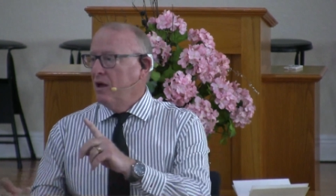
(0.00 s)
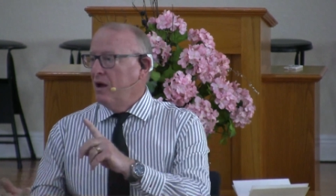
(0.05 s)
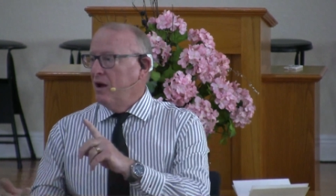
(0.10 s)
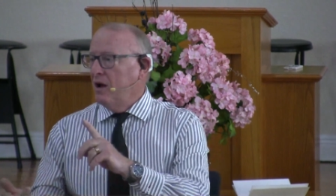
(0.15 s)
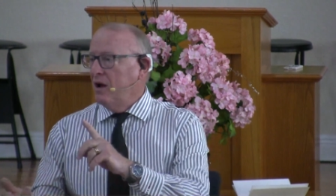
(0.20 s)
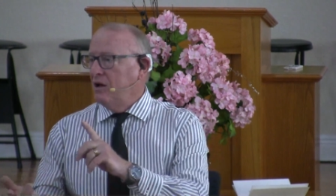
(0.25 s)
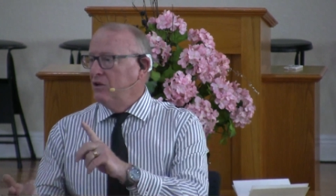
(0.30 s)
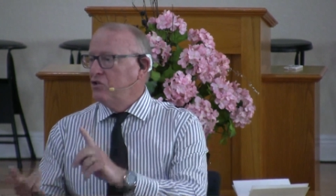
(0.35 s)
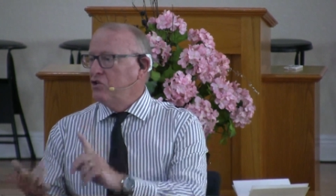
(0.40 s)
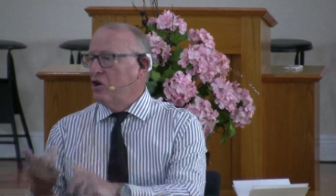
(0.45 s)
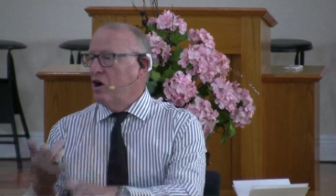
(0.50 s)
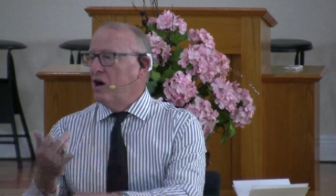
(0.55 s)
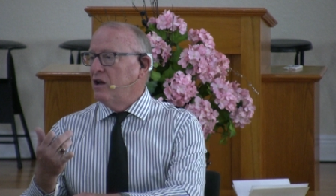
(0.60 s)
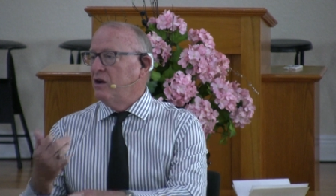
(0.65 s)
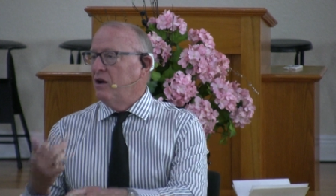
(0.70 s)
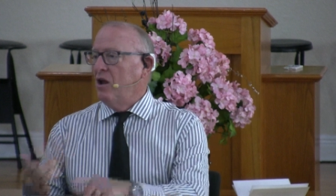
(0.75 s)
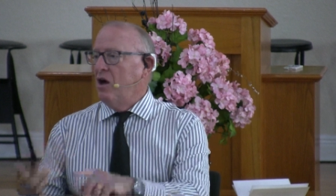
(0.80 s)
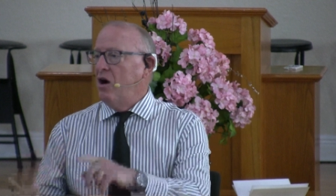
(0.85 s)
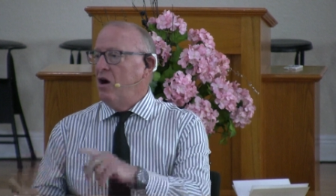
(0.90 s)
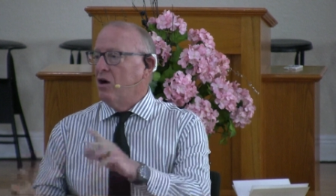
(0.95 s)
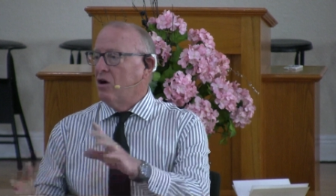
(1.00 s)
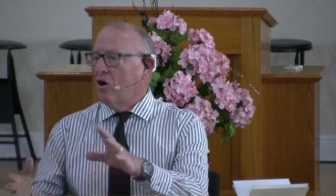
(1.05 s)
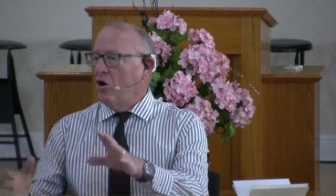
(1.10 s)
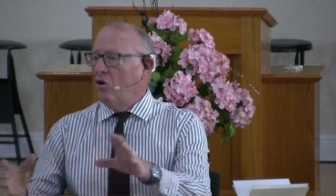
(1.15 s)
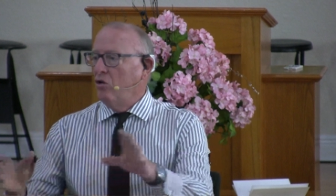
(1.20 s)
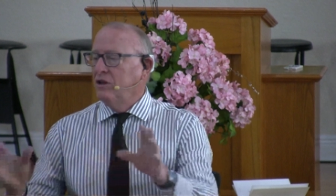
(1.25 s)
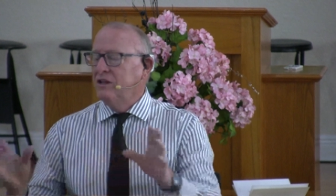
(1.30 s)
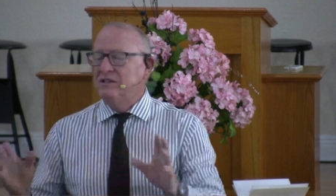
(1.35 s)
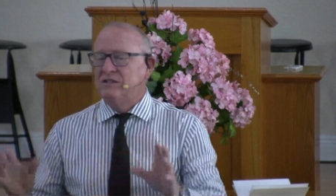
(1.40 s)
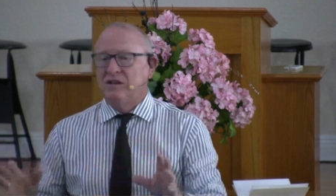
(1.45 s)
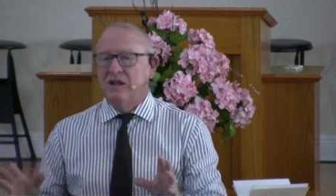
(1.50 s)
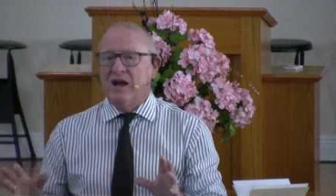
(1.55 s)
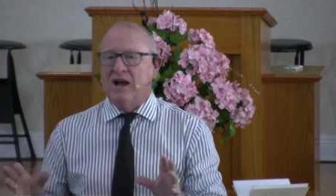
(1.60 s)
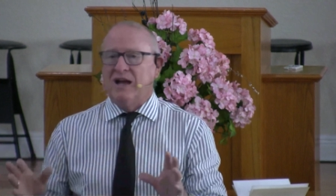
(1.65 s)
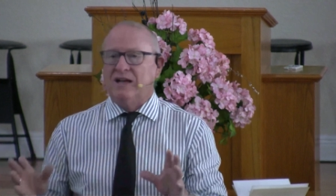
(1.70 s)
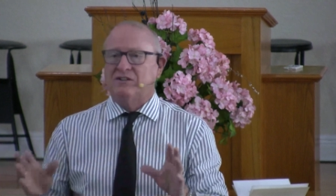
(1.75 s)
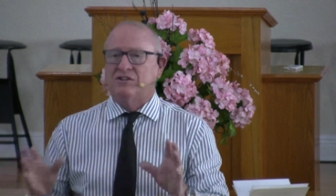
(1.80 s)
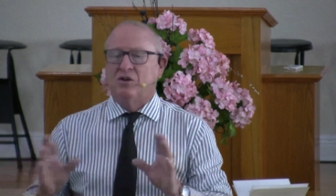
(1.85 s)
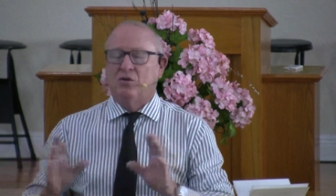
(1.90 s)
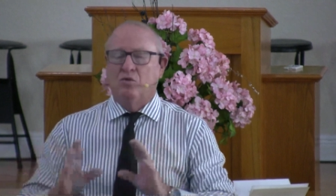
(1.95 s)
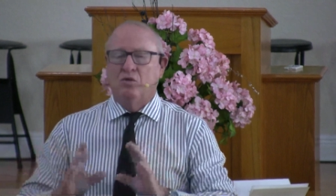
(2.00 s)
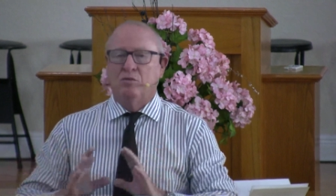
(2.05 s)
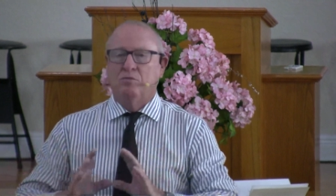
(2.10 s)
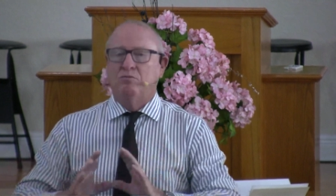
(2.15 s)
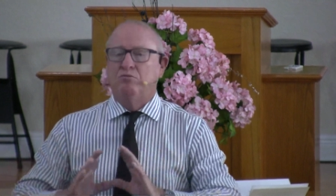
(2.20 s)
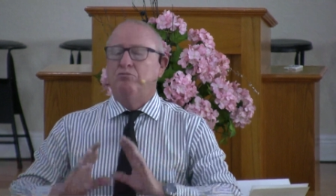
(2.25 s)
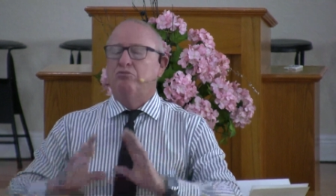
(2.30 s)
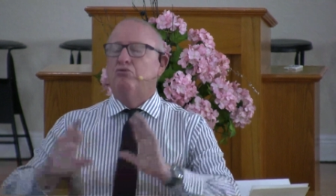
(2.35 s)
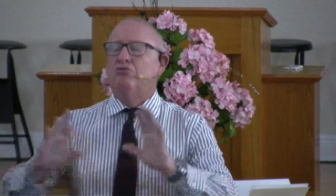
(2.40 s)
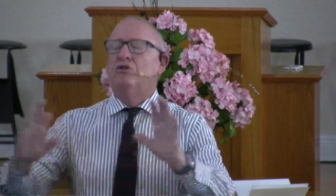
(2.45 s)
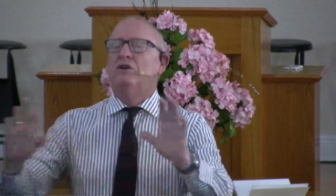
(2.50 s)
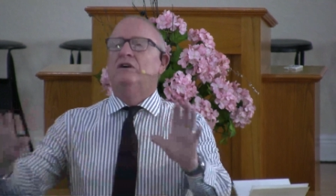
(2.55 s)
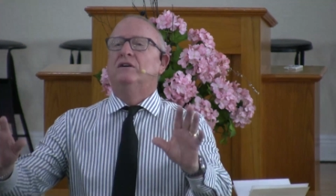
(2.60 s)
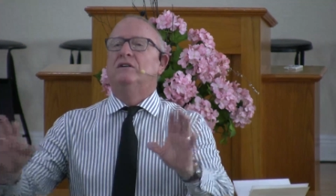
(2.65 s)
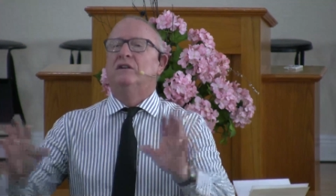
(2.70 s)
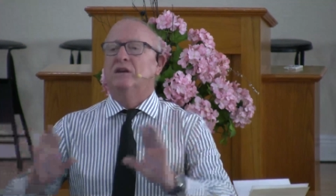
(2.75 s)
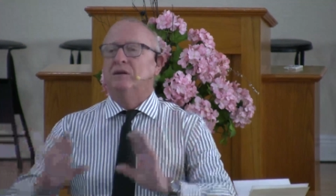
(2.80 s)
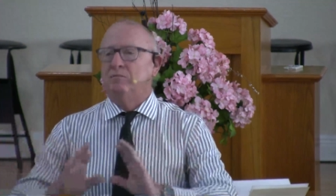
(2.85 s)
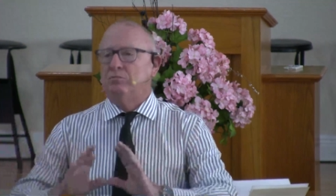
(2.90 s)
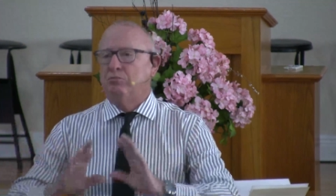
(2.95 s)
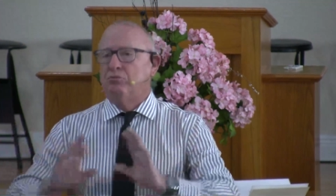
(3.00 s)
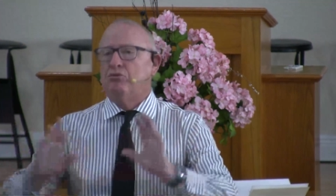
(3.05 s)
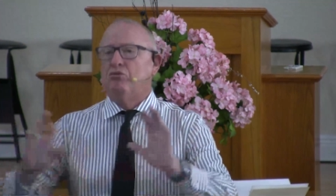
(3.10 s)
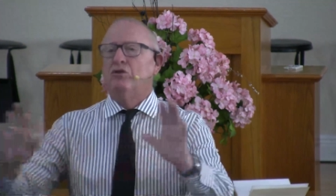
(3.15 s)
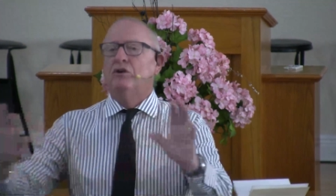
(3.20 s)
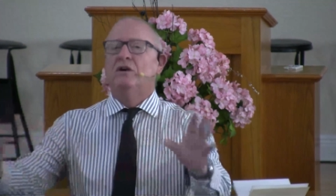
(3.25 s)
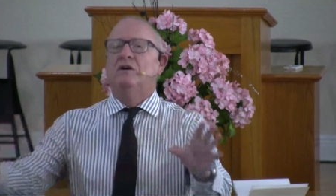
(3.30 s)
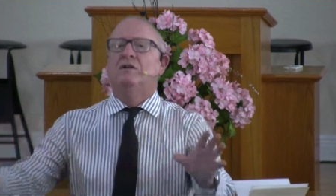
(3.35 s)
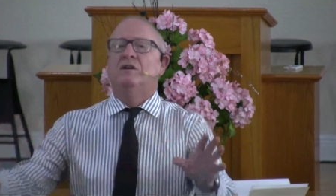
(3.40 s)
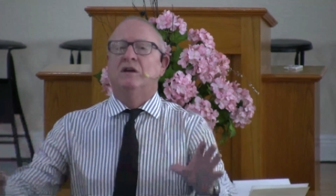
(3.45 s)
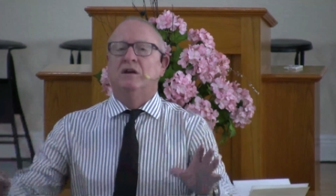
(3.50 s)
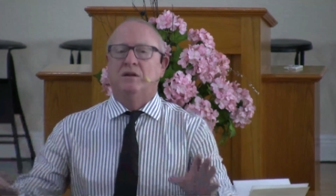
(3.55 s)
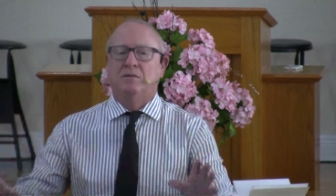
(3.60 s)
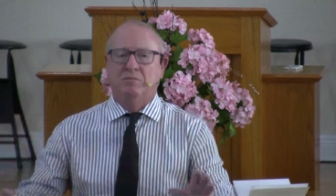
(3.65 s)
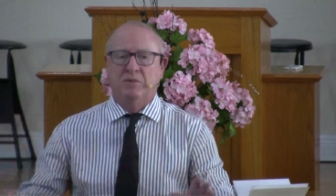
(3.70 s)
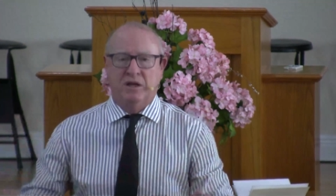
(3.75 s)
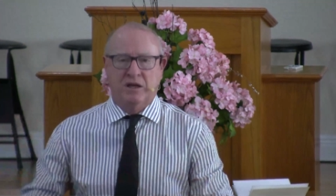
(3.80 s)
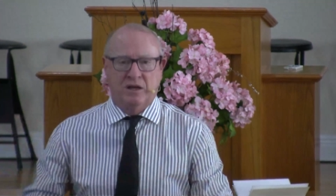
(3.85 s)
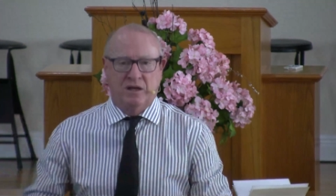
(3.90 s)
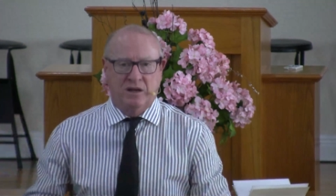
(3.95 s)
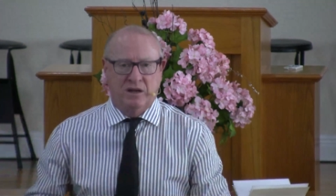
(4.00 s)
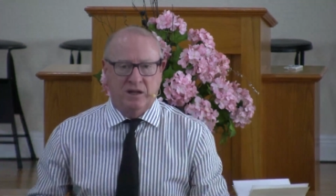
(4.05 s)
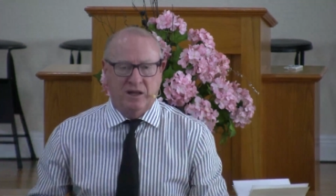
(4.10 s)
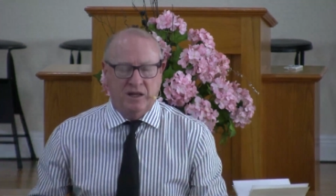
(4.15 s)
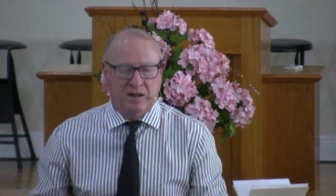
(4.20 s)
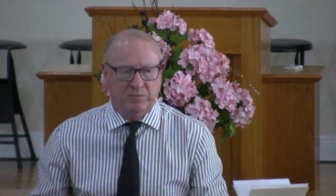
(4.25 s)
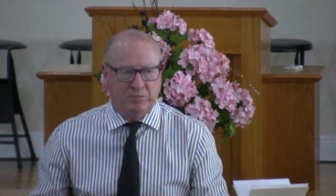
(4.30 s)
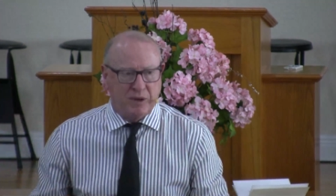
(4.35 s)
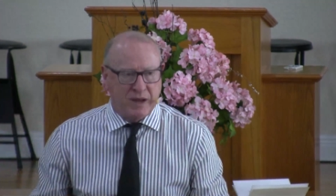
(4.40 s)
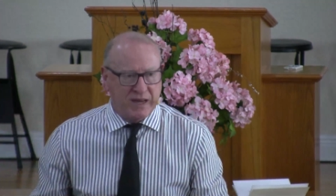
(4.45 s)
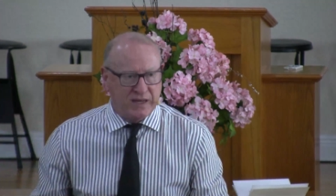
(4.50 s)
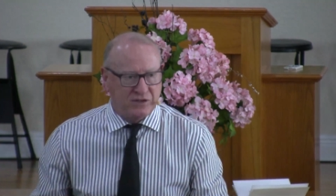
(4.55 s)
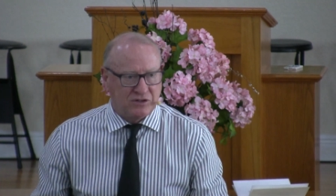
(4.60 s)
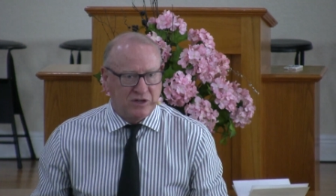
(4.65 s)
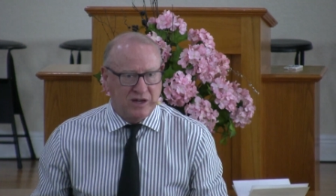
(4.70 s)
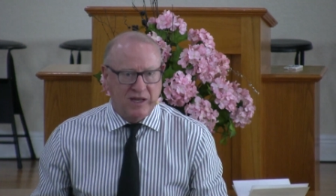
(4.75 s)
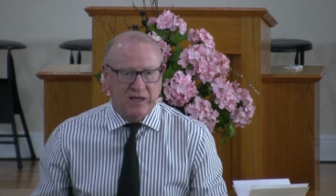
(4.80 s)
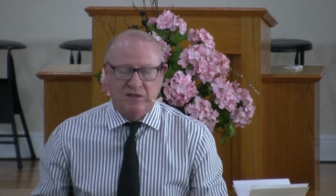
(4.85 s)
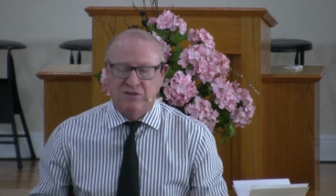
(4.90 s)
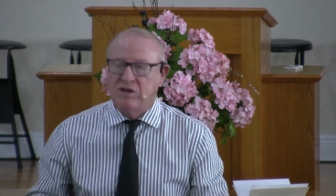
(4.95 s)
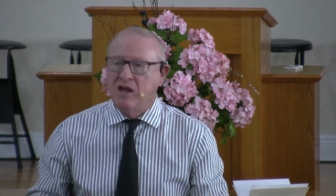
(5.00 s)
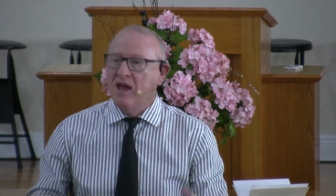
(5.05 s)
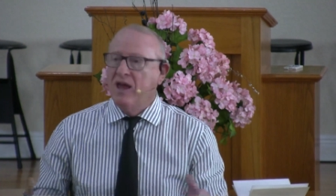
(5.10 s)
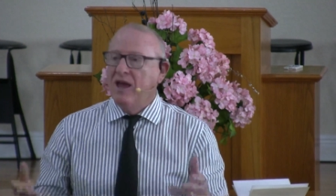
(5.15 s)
uh, John Locke, all these guys that were brilliant, brilliant men in past days.